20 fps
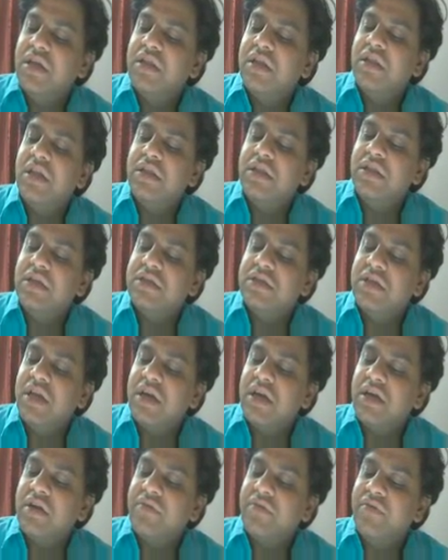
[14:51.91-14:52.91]
then this
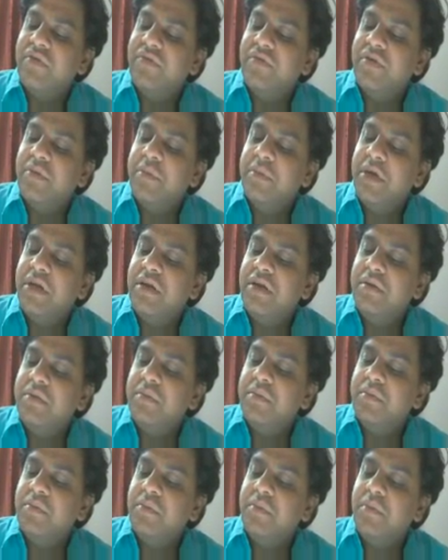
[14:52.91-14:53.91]
electric field will be in
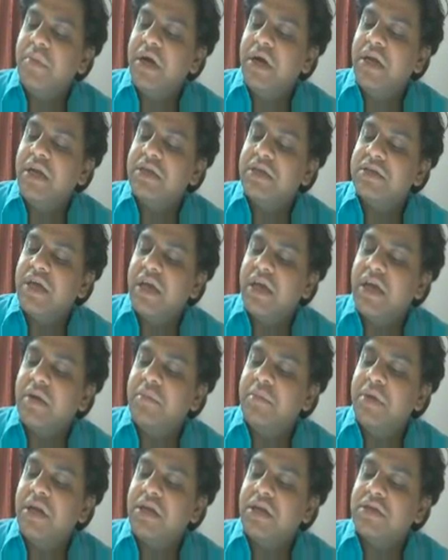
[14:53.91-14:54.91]
minus I cap
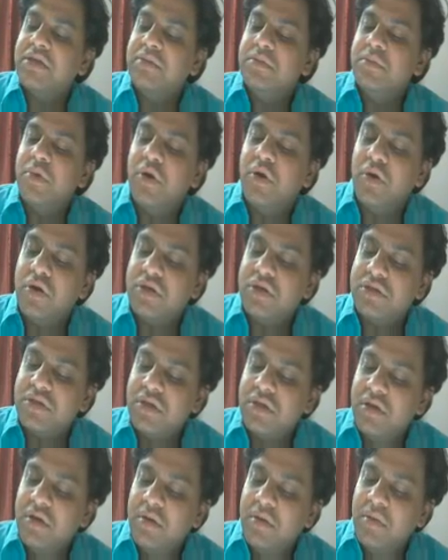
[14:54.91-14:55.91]
direction, because
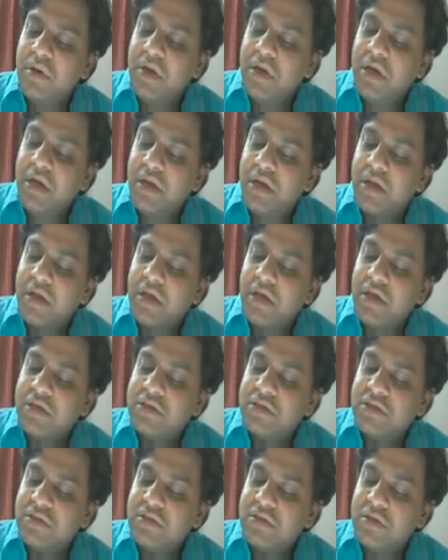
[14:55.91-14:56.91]
in
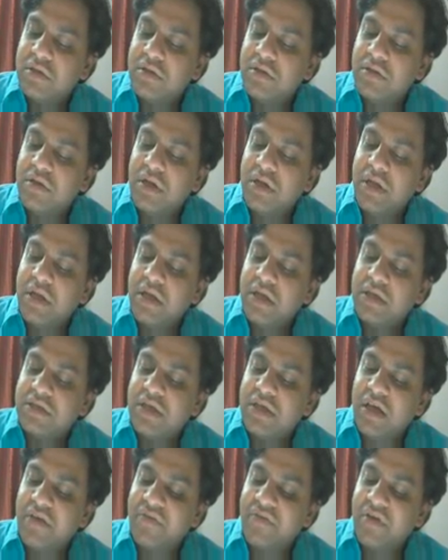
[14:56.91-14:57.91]
case the ring is
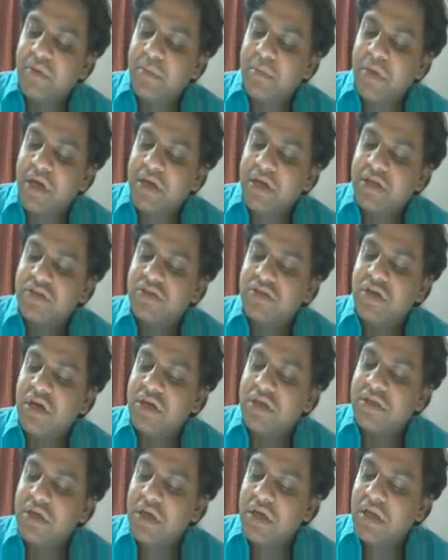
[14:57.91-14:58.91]
having minus
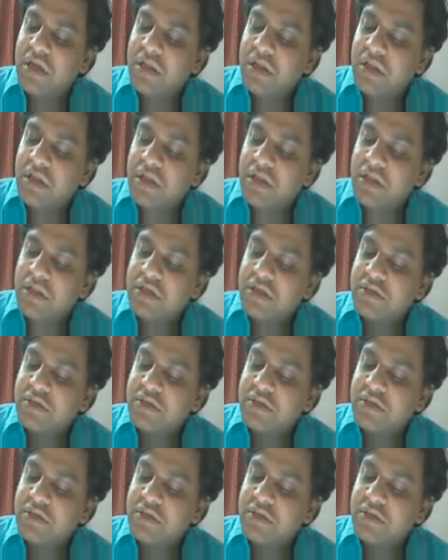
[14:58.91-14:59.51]
charge, then this